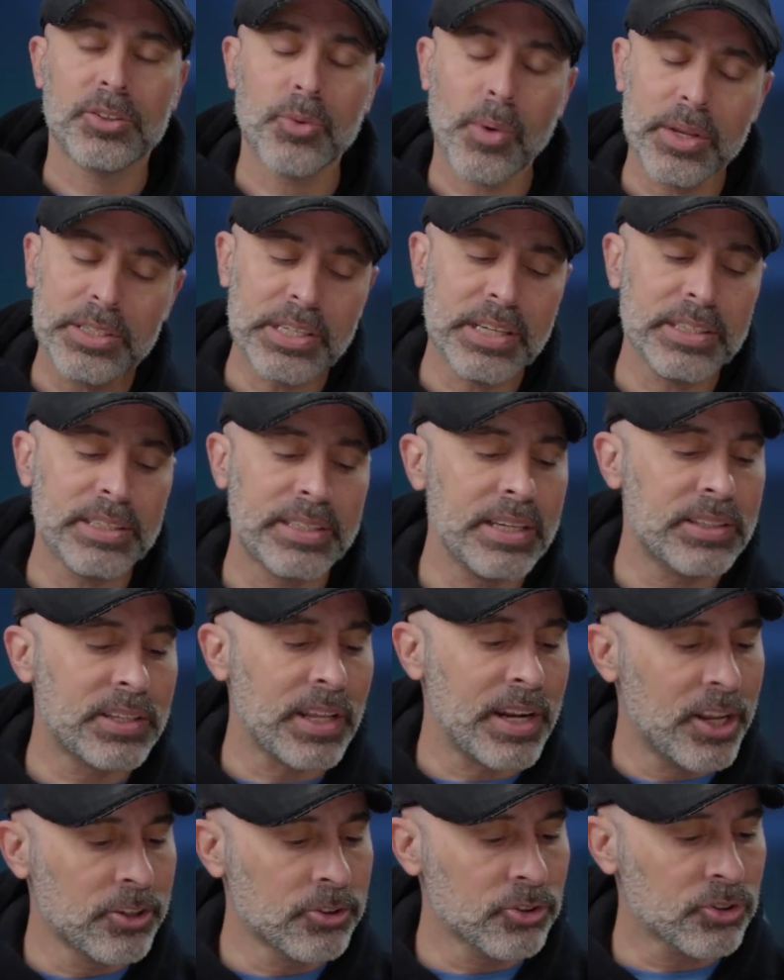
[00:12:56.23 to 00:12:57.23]
So as you can see, it's
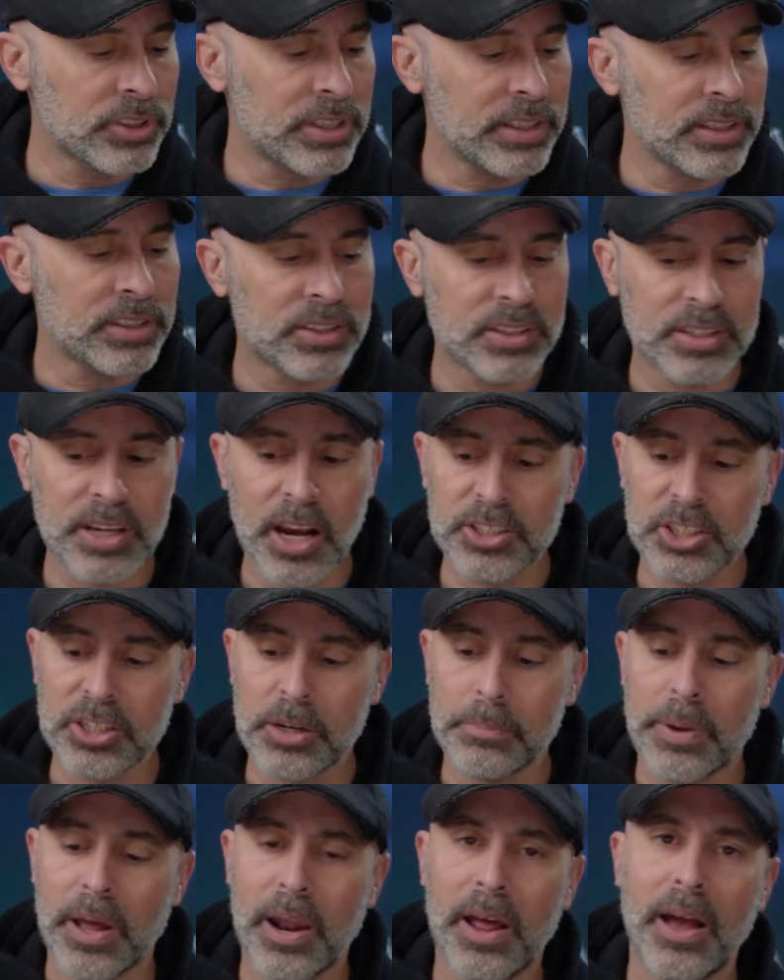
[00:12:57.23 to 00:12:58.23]
an interesting
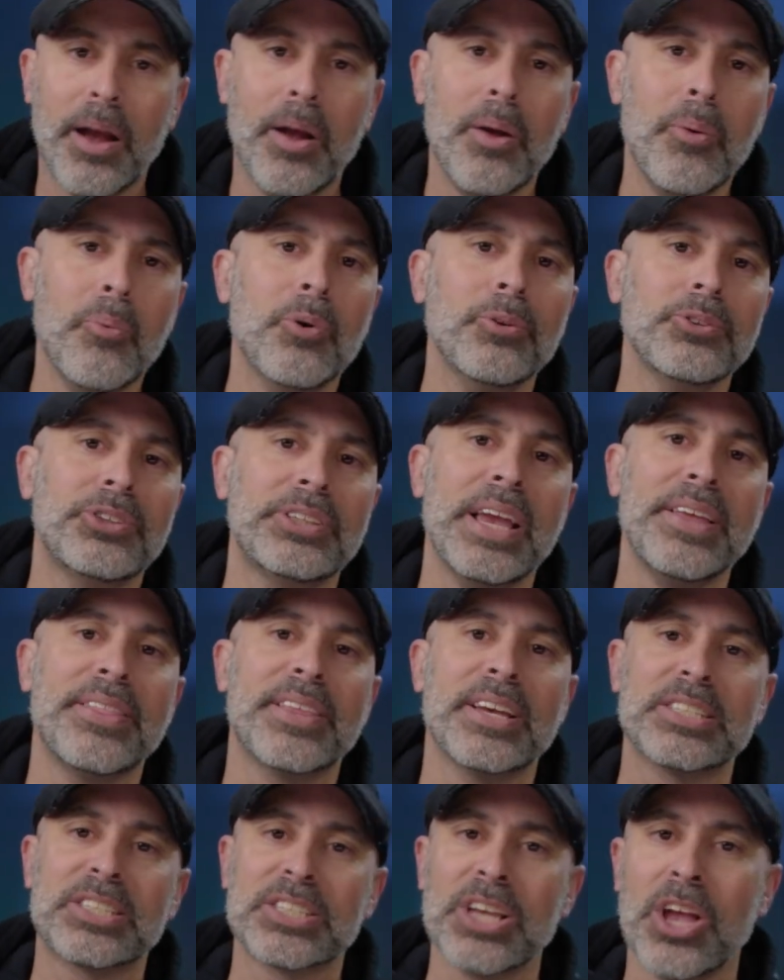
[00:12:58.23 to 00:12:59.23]
discussion, but I will say
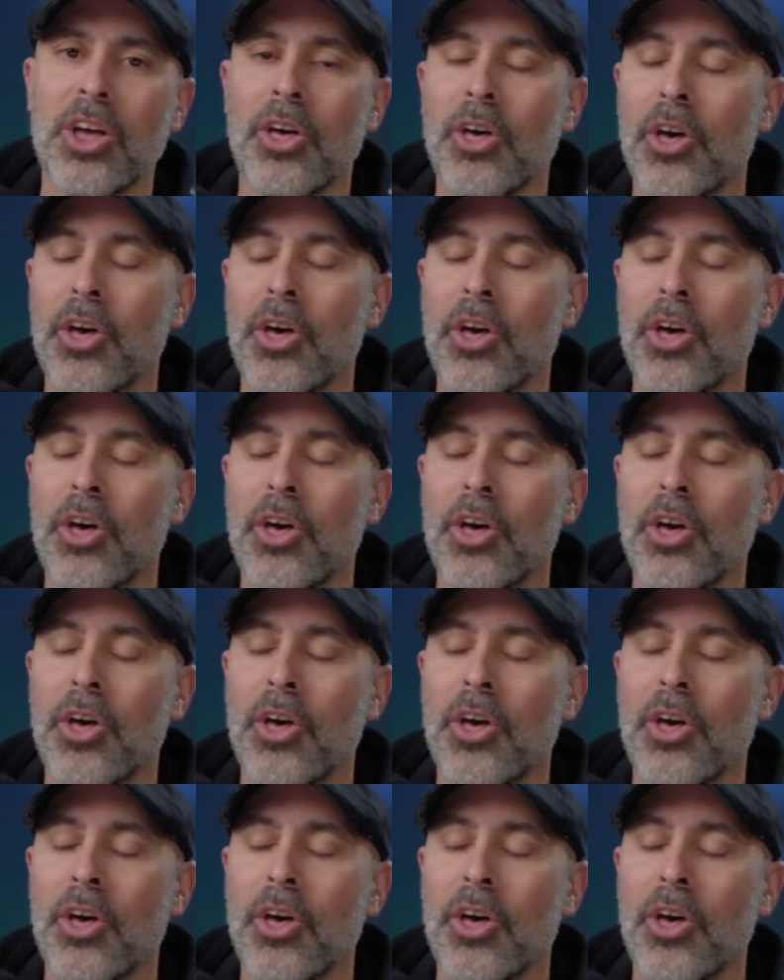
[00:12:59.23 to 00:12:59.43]
this,